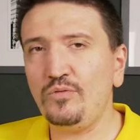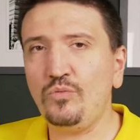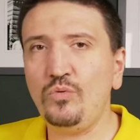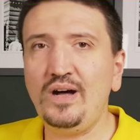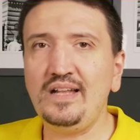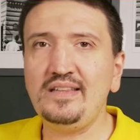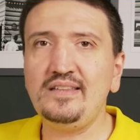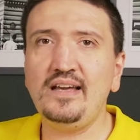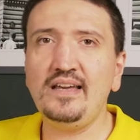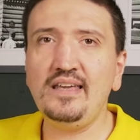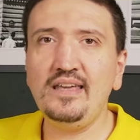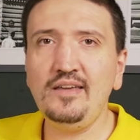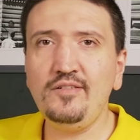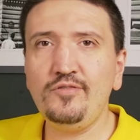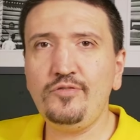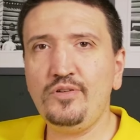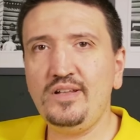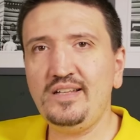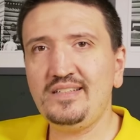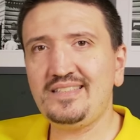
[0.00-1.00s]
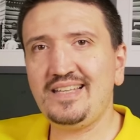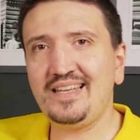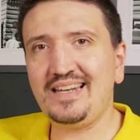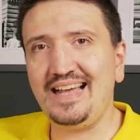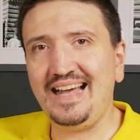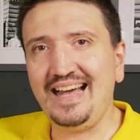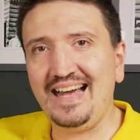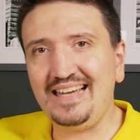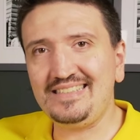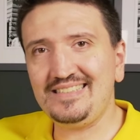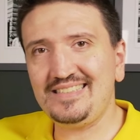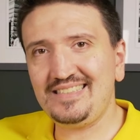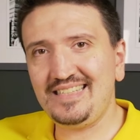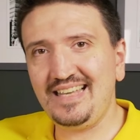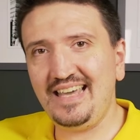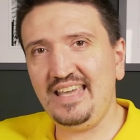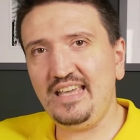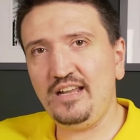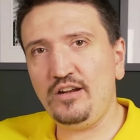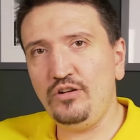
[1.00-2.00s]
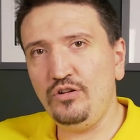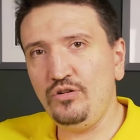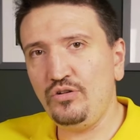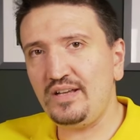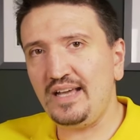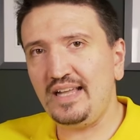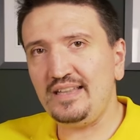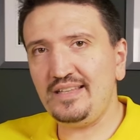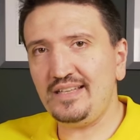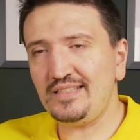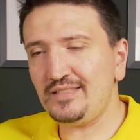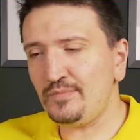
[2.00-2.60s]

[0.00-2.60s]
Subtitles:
what the influencers are saying. Look at the